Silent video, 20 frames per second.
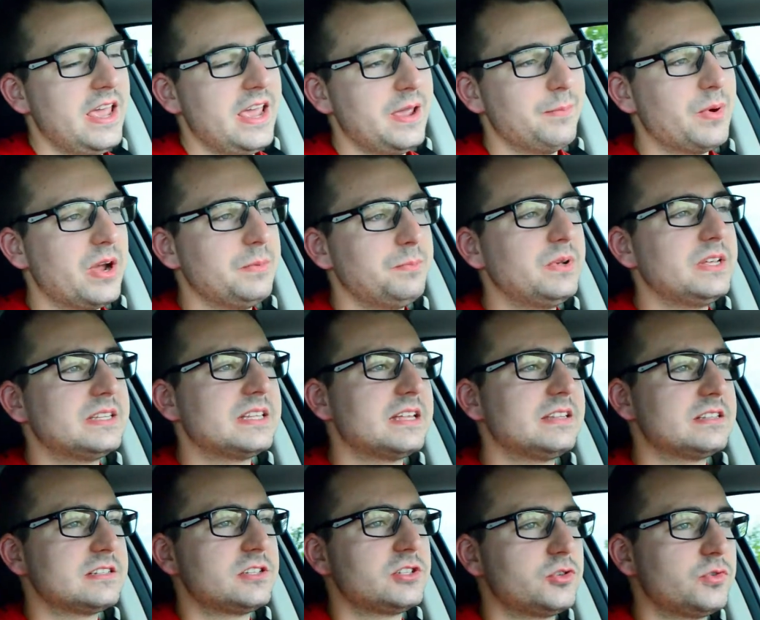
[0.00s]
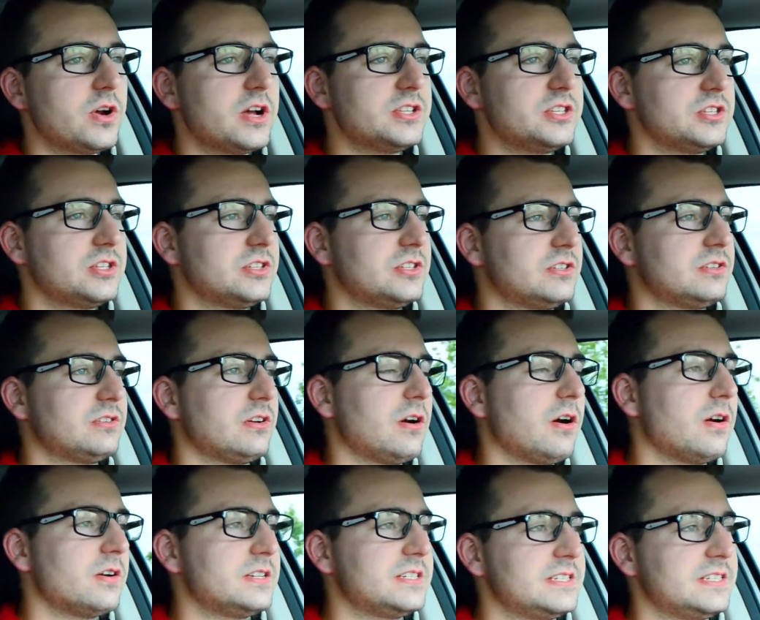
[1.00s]
It might be that the struts
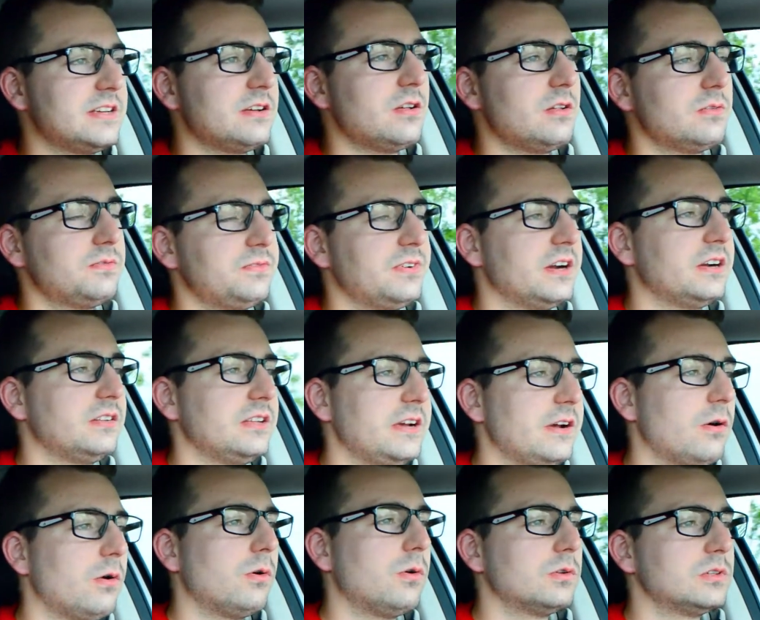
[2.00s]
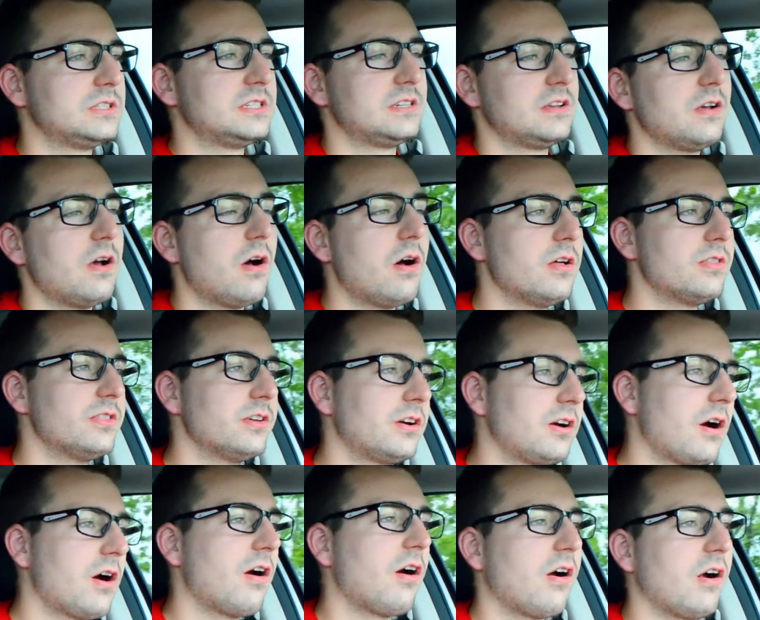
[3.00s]
are still fairly old on the
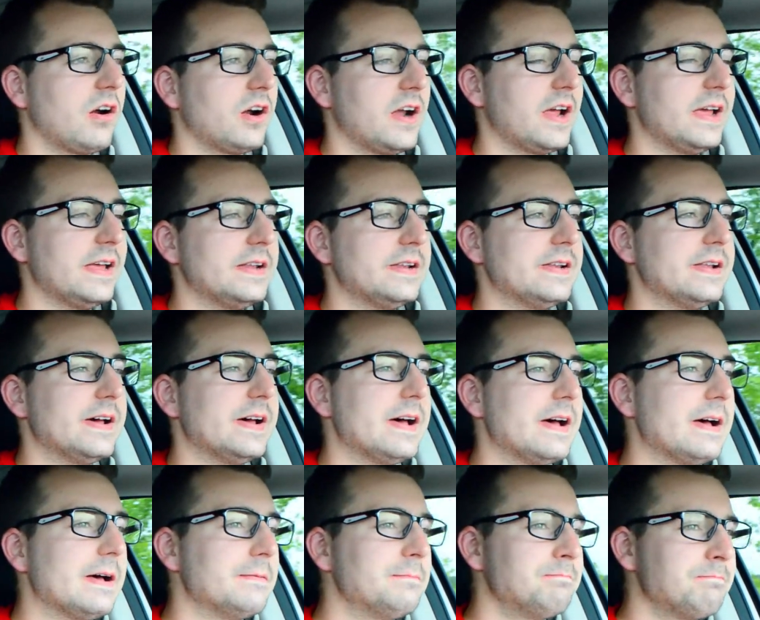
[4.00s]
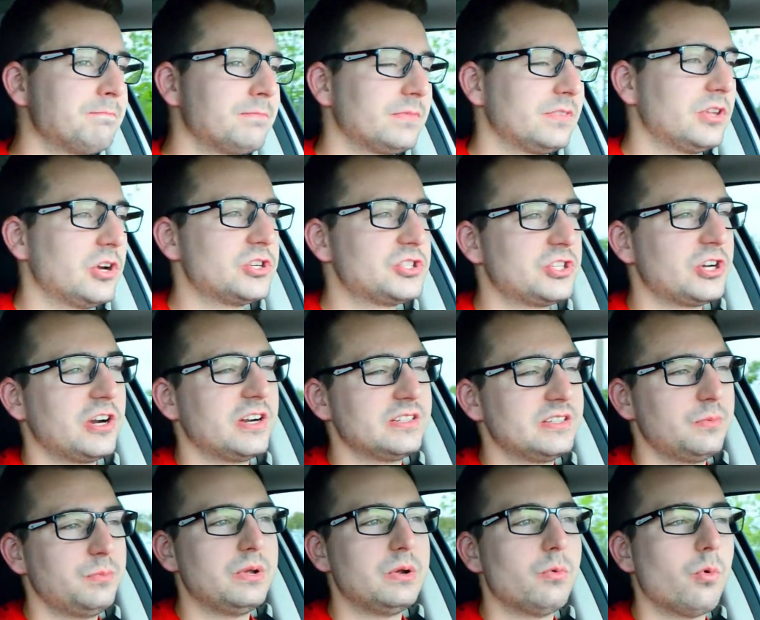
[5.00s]
car and they're starting
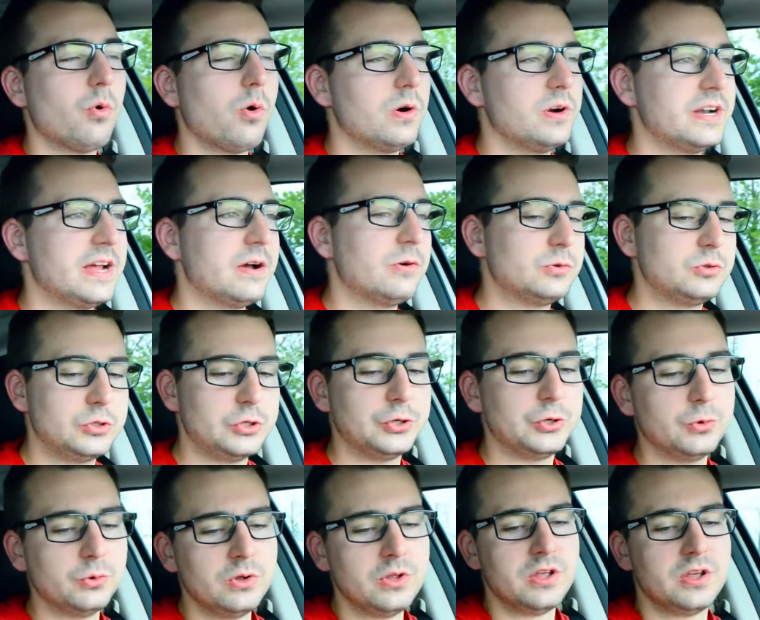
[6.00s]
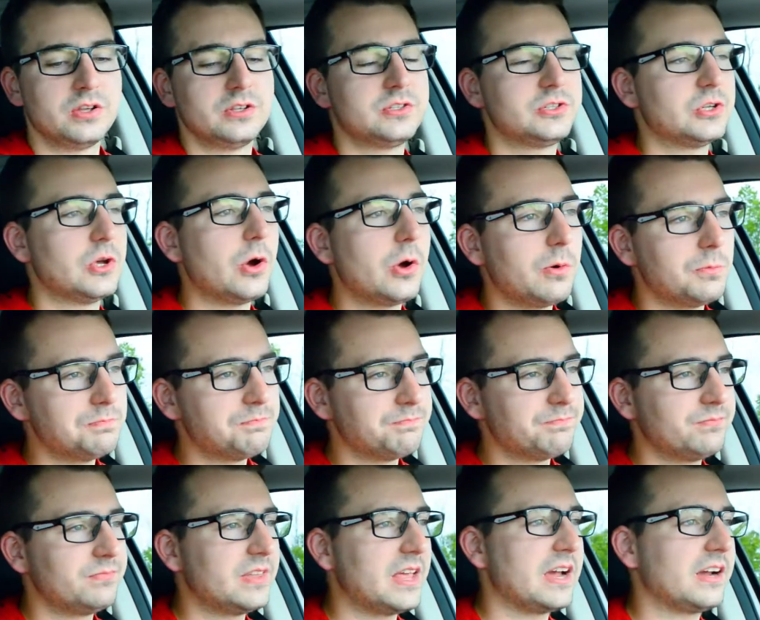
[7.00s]
to be worn out too. So
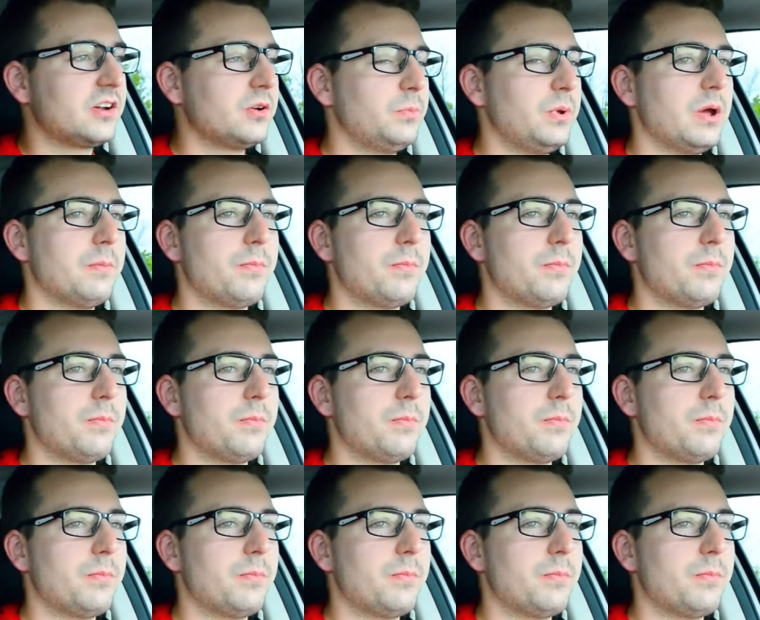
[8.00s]
that could be a